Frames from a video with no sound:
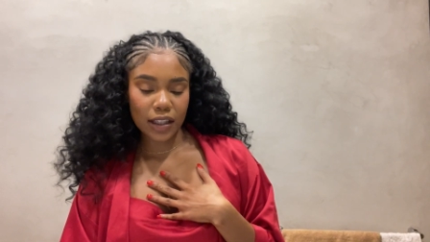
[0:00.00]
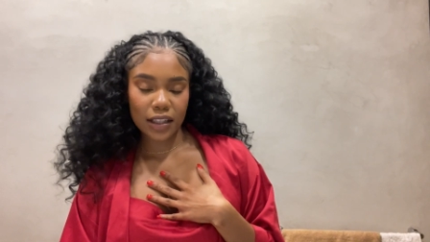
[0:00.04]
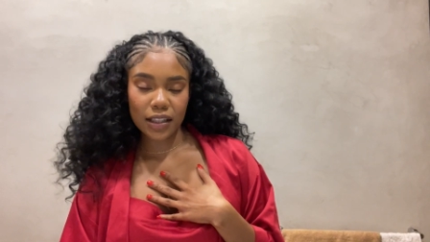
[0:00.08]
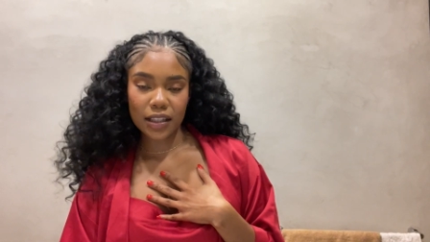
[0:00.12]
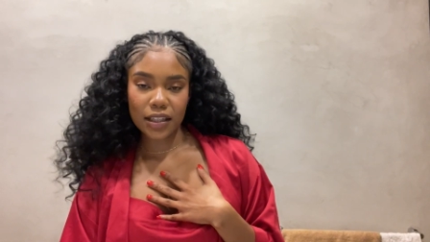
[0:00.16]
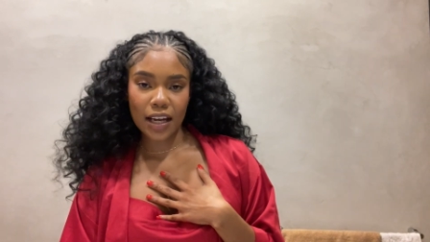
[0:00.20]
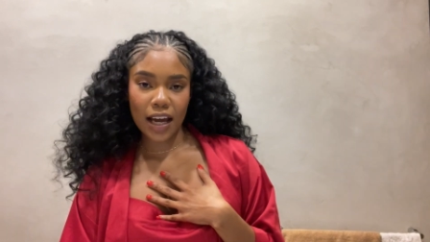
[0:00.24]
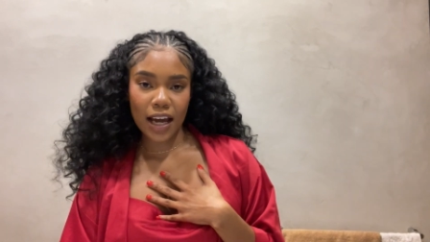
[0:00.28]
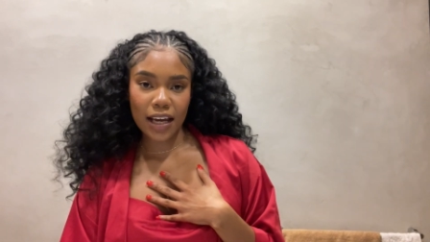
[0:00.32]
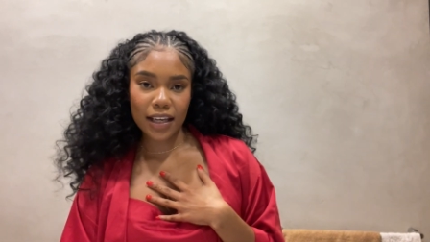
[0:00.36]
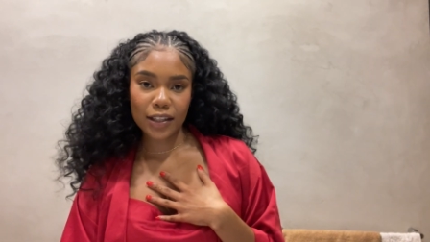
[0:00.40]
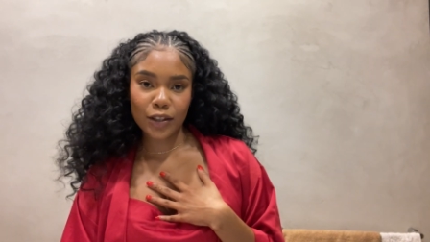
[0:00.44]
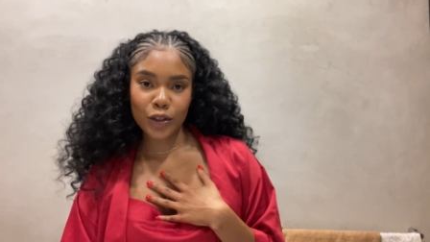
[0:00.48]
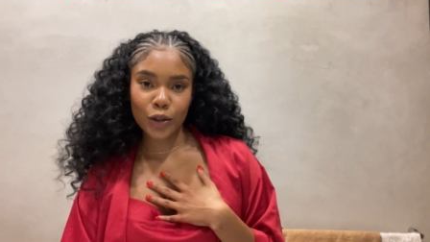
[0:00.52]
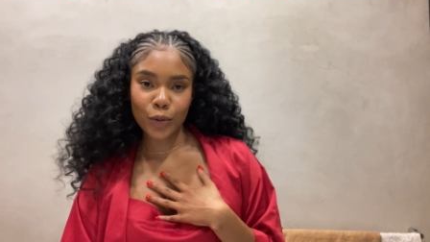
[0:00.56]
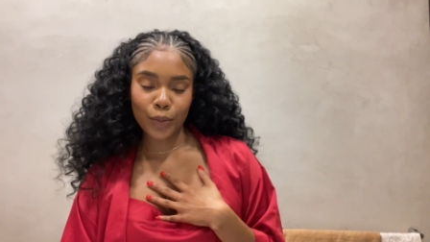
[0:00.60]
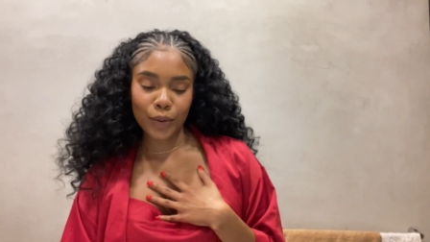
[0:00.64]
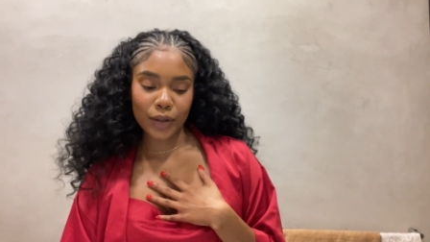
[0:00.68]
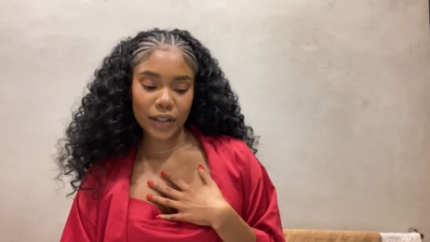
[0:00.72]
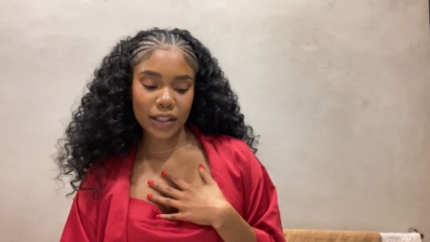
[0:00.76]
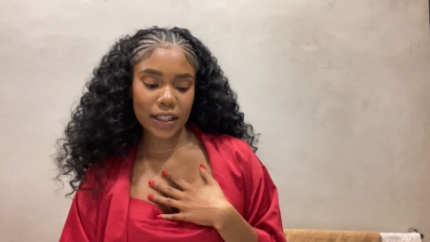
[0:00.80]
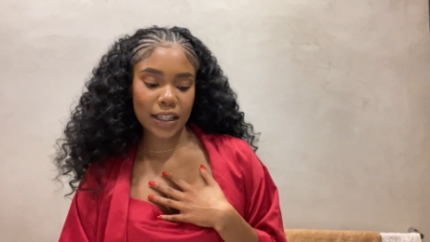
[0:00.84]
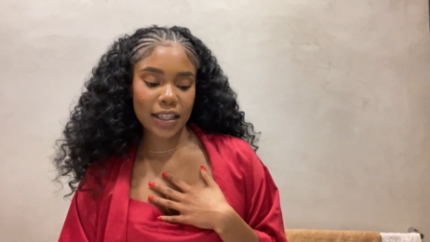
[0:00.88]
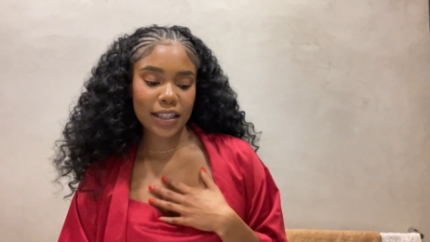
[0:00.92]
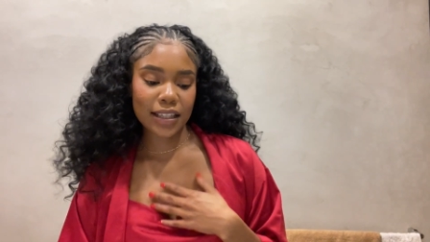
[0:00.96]
It's not
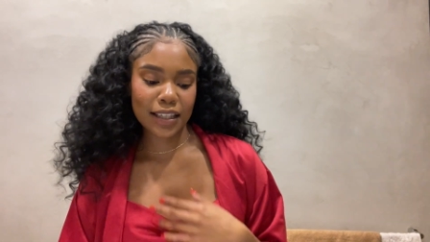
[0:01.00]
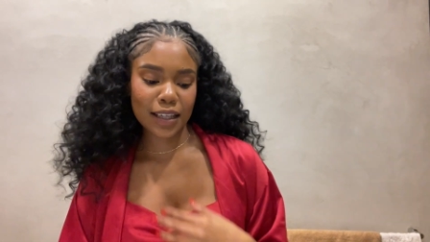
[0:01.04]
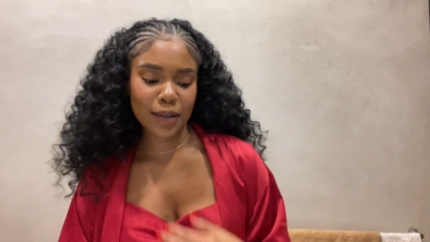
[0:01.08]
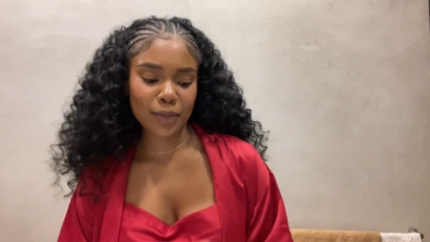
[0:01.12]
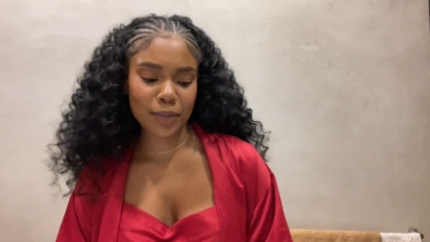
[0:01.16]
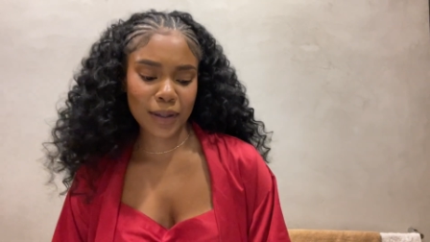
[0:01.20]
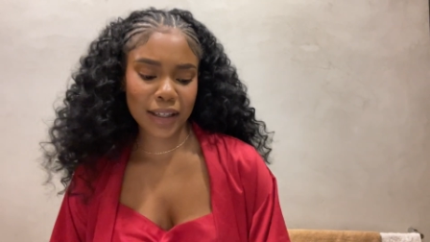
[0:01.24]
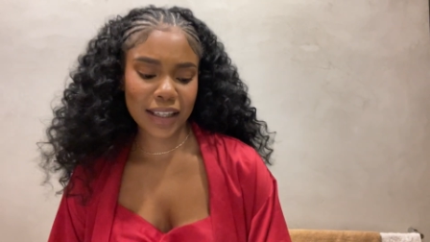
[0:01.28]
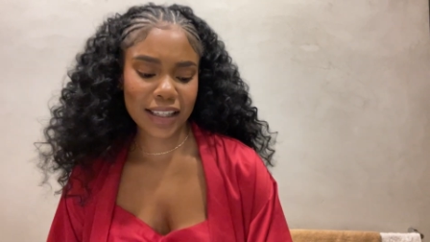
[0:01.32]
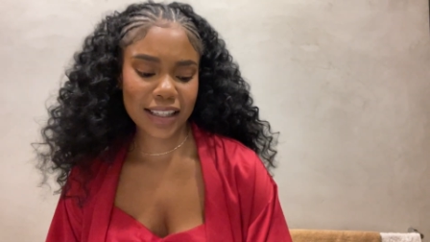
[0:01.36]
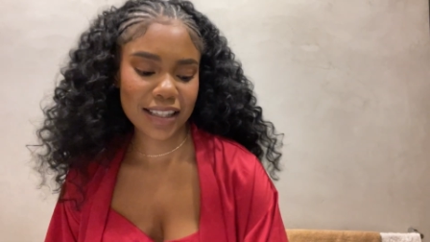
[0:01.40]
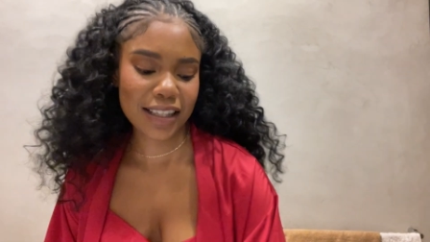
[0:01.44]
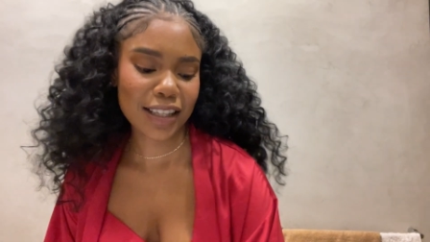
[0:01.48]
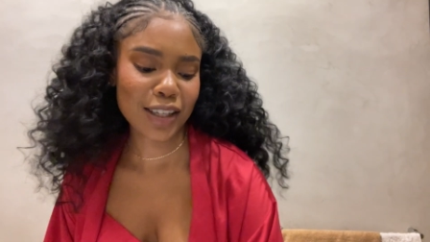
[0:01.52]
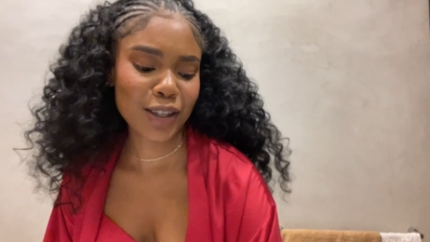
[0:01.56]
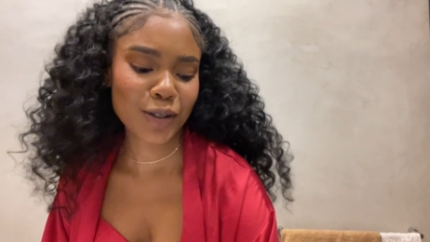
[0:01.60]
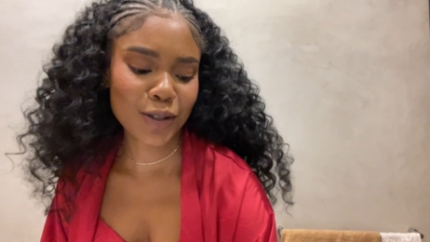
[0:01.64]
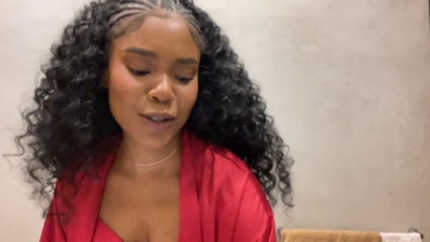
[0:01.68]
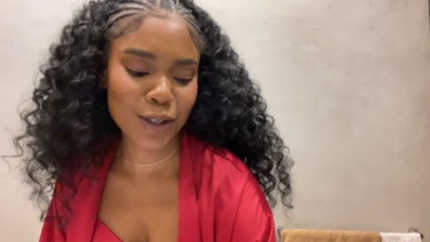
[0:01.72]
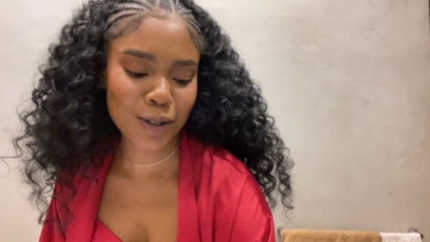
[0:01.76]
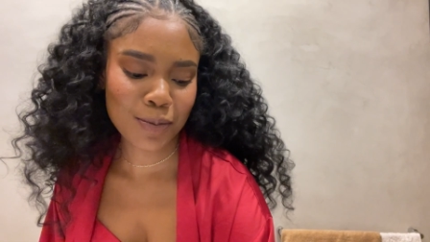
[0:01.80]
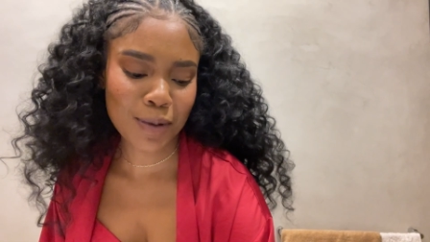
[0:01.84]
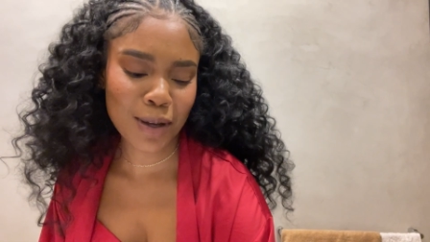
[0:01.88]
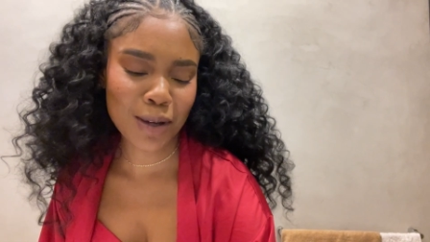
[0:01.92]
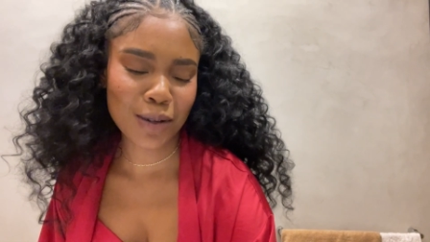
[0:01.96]
super scented, but it
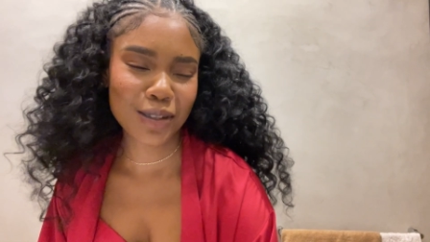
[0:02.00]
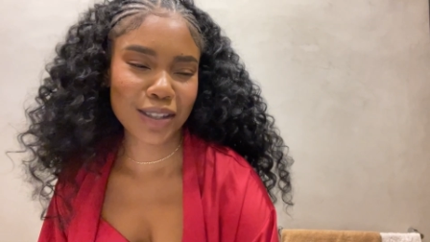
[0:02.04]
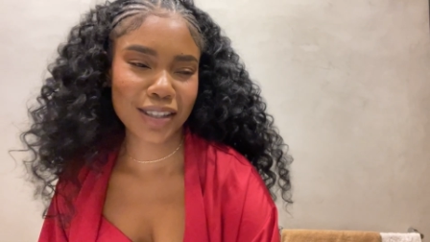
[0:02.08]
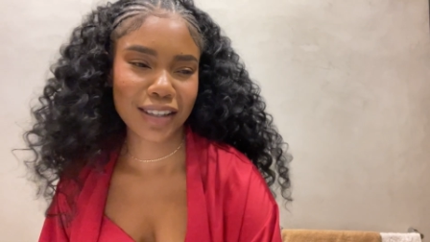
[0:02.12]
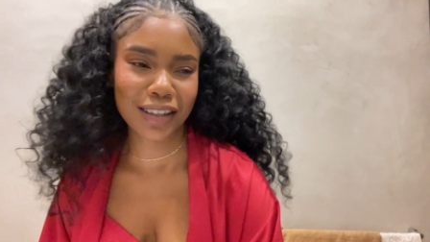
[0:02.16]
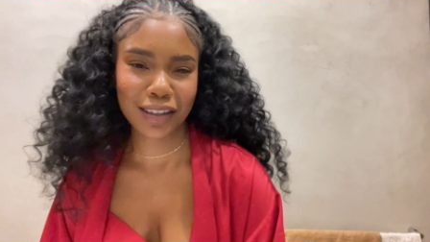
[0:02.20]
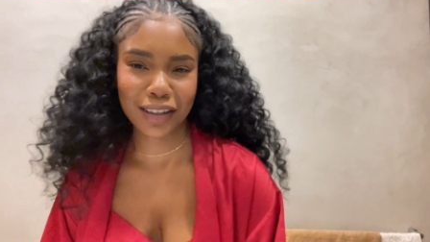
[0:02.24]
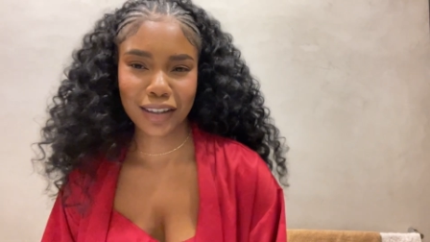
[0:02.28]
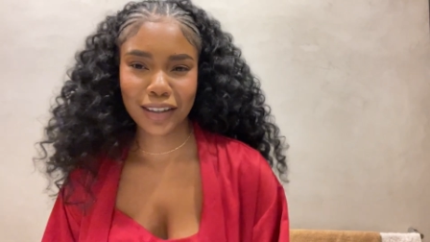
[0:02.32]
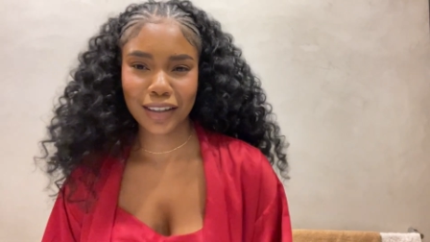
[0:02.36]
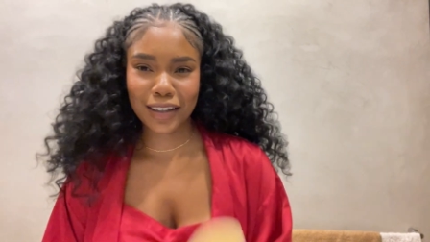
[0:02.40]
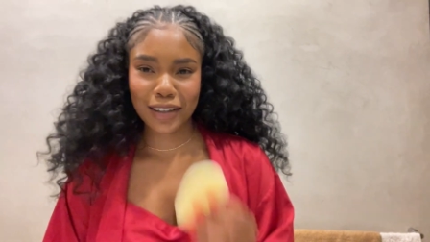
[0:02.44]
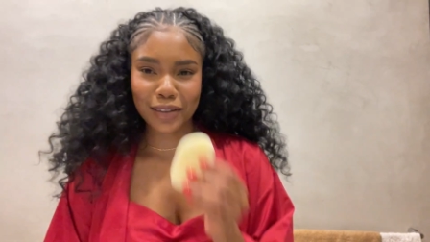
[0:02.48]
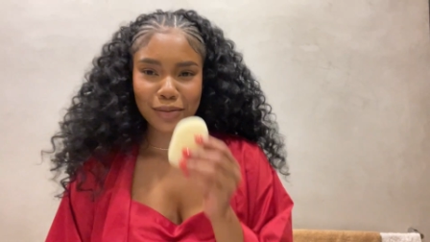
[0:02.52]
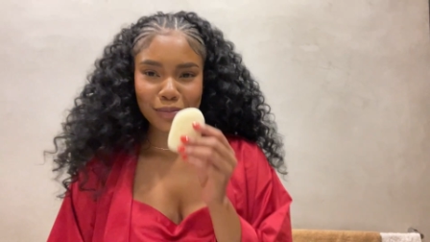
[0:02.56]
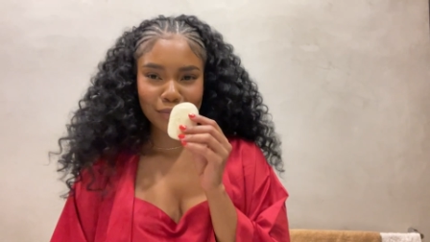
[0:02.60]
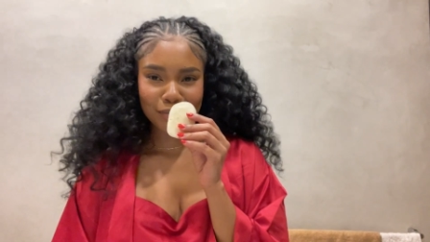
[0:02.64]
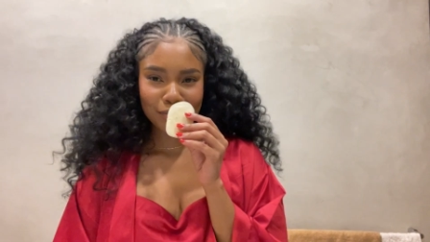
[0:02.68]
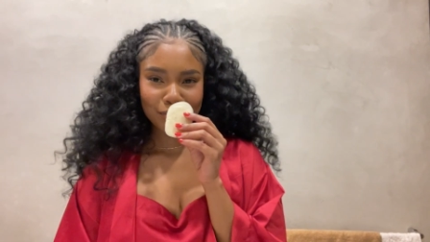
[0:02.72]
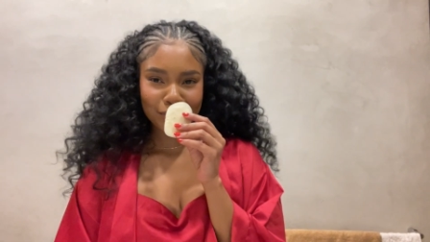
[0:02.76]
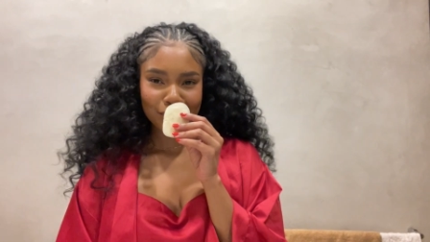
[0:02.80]
still smells good.